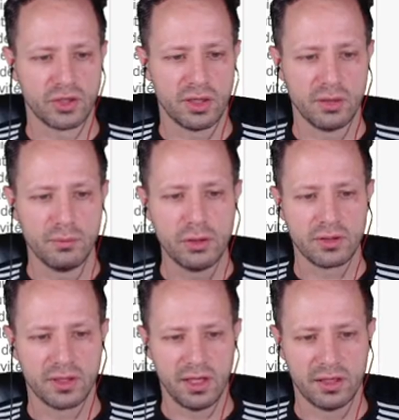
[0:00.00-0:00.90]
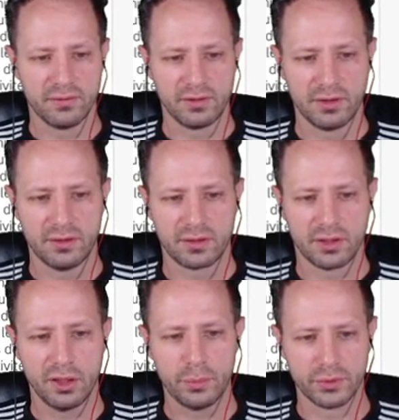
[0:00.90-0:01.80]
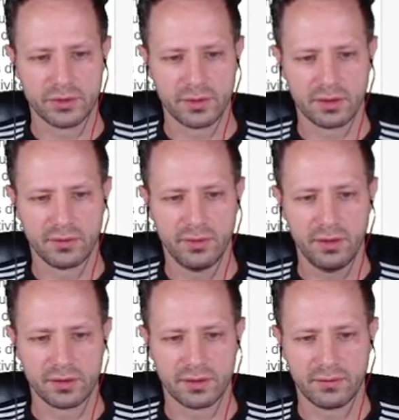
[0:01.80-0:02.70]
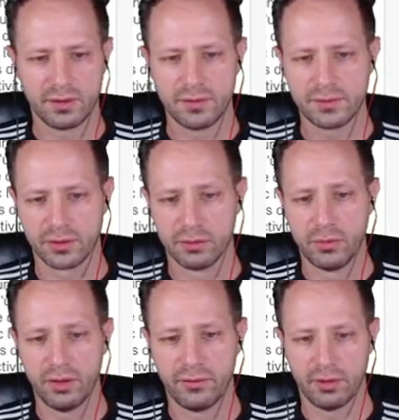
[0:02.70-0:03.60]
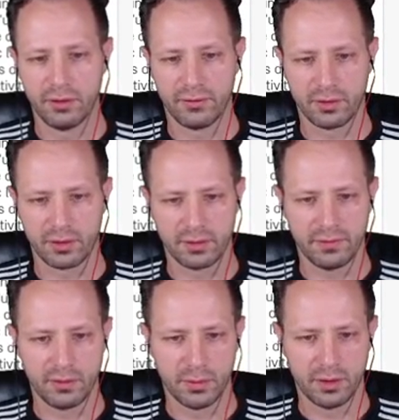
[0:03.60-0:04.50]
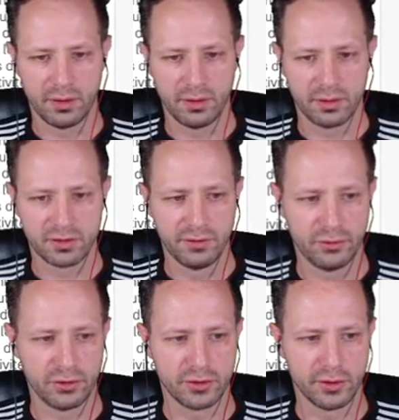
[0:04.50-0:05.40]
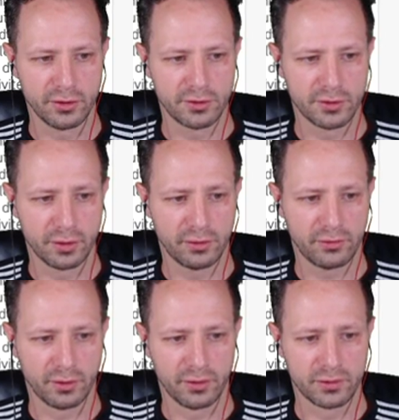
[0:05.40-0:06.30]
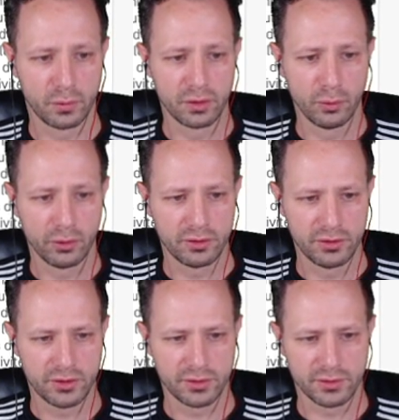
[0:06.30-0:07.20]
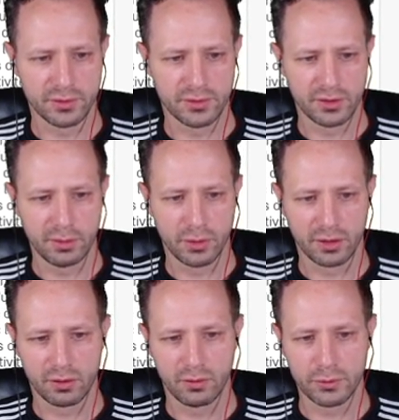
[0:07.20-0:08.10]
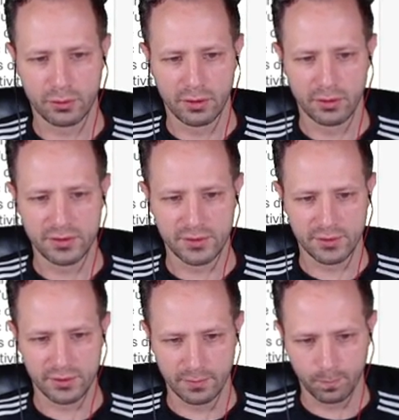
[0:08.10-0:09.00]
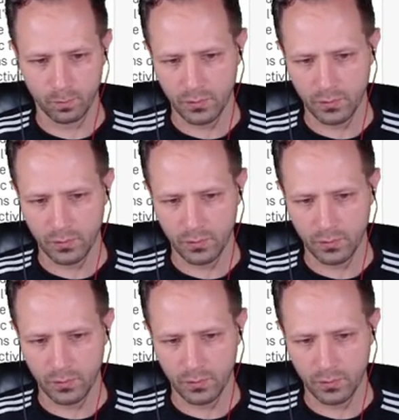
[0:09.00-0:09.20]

communicatively coupled to the device of the user may verify if the body activity data satisfies one or more conditions set by the cryptocurrency system